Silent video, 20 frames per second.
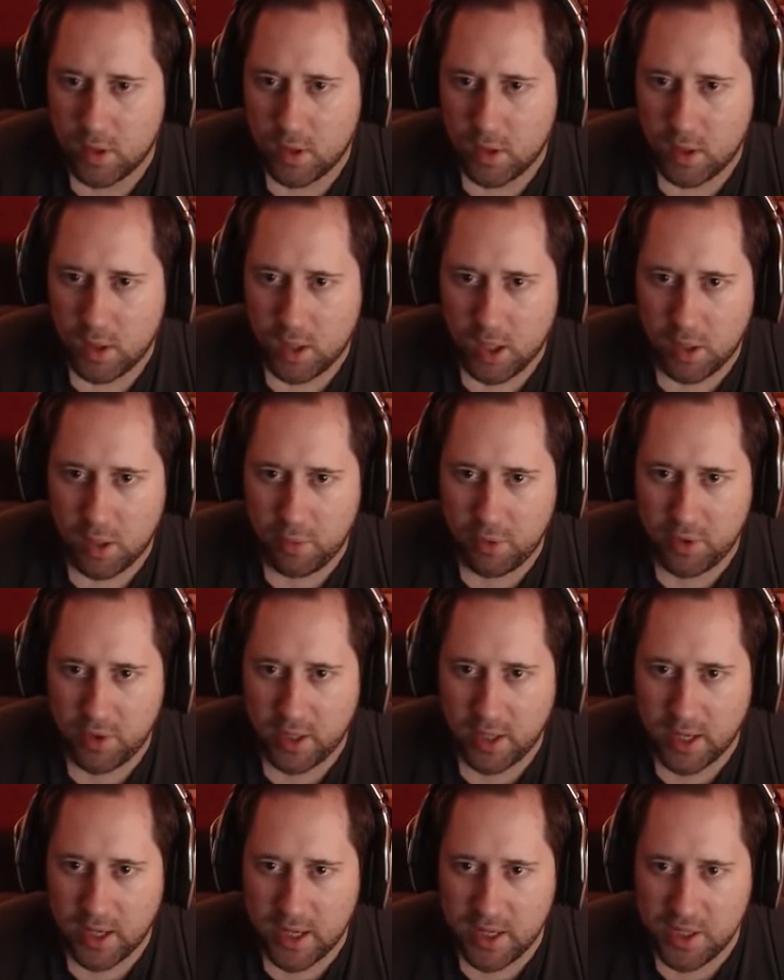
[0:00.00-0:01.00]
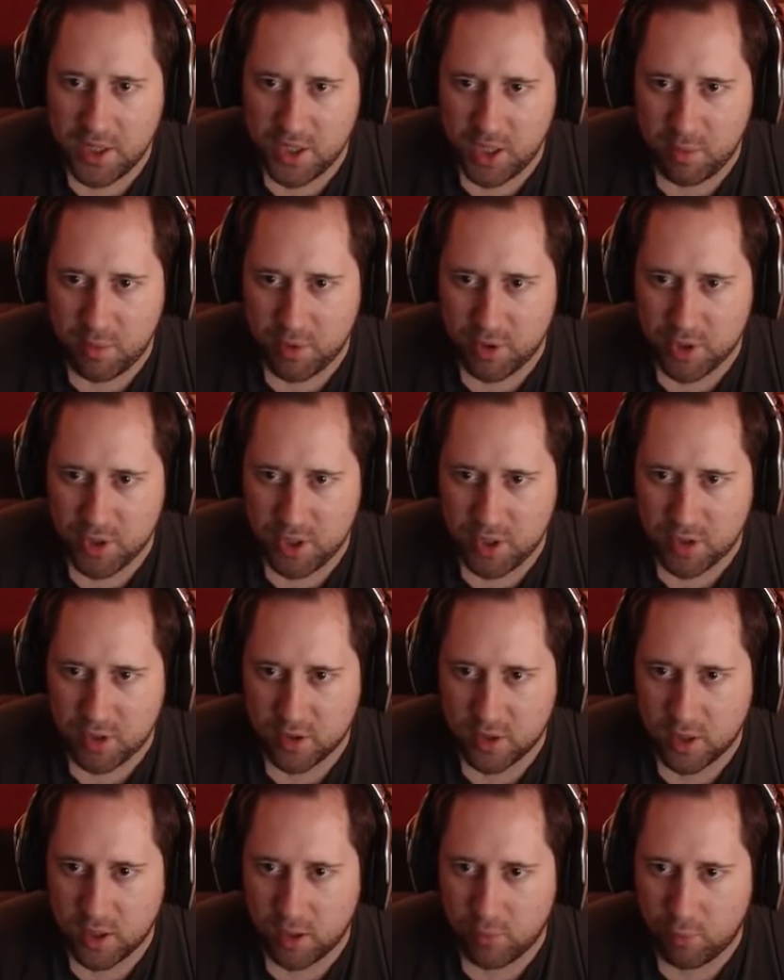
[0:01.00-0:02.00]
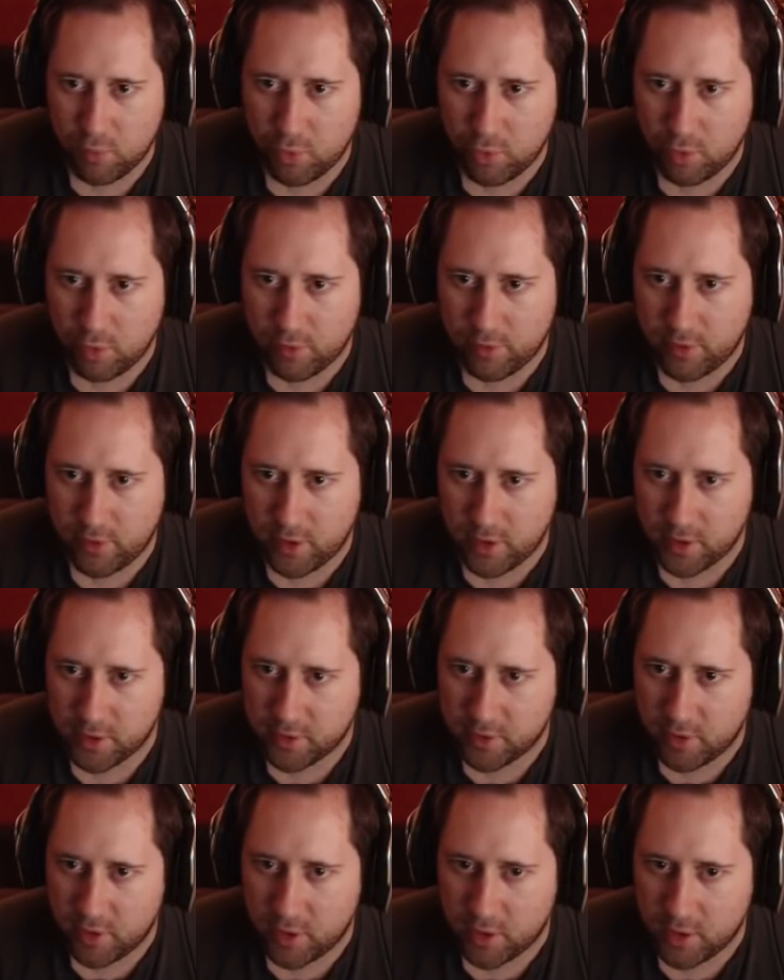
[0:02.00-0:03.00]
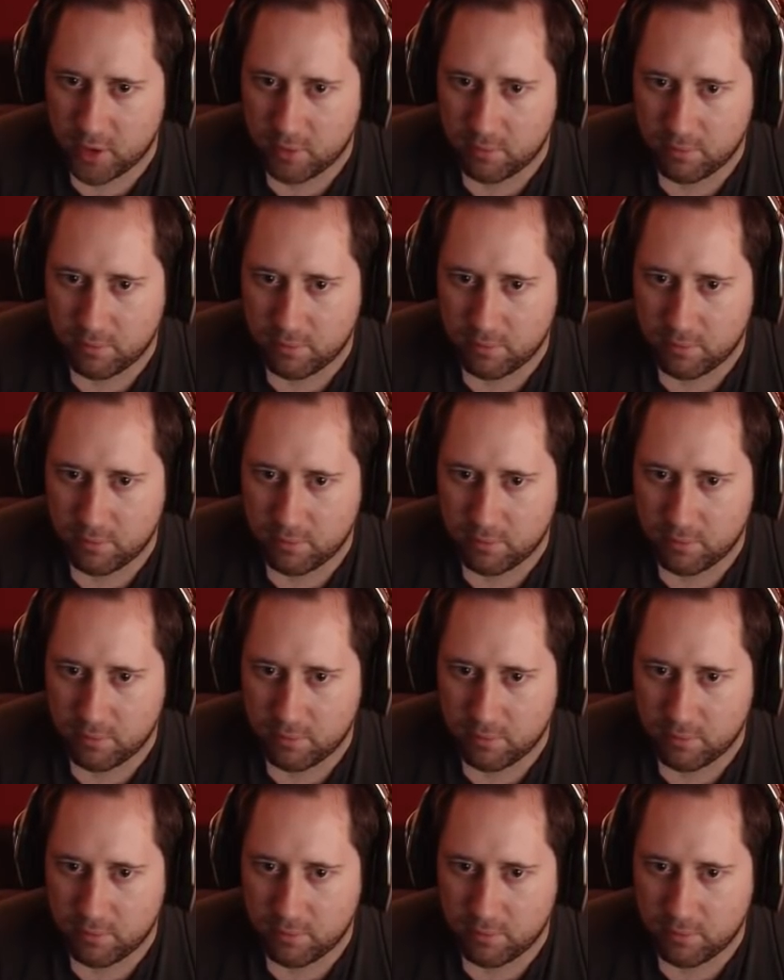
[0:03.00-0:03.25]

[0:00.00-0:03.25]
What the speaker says: I would take Engie, but she just can't walk fast right now.